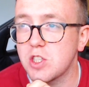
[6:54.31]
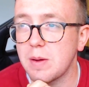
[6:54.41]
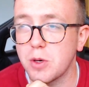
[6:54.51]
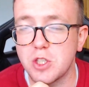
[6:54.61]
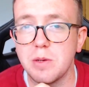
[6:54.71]

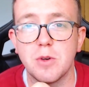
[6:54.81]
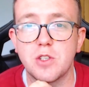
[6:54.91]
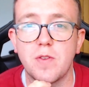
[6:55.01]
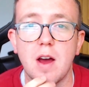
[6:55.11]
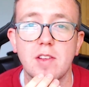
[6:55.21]
pushing much
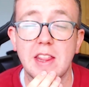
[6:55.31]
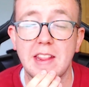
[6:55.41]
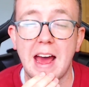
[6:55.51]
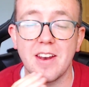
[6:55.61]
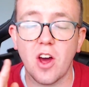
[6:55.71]
further than
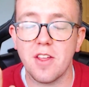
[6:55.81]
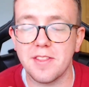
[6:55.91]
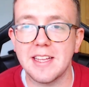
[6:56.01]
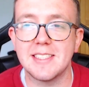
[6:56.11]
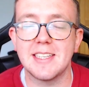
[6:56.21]
that, not
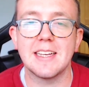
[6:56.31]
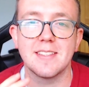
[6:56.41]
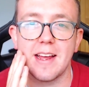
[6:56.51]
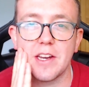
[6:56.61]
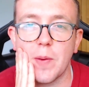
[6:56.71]
this season
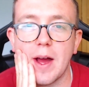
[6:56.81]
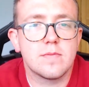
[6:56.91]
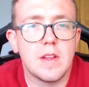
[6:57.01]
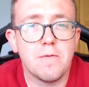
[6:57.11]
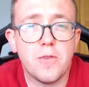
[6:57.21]
anyway.
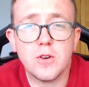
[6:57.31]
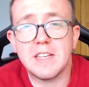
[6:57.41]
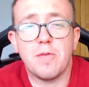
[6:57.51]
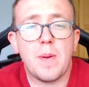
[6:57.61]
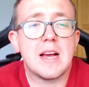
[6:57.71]
In
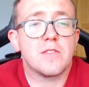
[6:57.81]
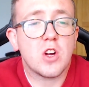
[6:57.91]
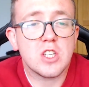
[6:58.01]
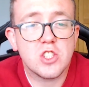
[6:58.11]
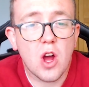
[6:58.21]
fourteenth place, I've
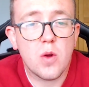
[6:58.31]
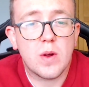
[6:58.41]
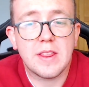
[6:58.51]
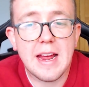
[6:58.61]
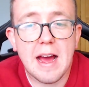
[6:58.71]
got Stoke.
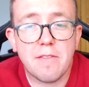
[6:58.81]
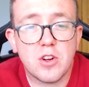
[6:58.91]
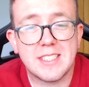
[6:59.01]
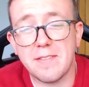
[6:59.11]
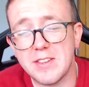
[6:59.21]
They have got
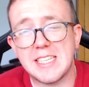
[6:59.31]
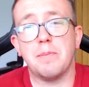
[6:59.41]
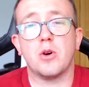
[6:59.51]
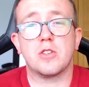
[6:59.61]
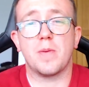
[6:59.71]
seventeen
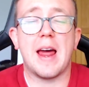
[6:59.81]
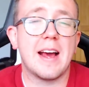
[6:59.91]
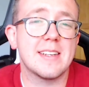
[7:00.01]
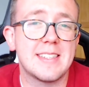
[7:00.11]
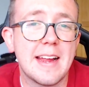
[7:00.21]
points from their
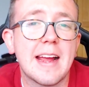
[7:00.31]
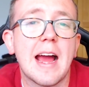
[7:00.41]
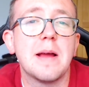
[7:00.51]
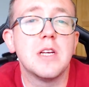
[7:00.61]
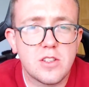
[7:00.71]
last ten
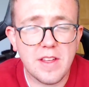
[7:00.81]
games, so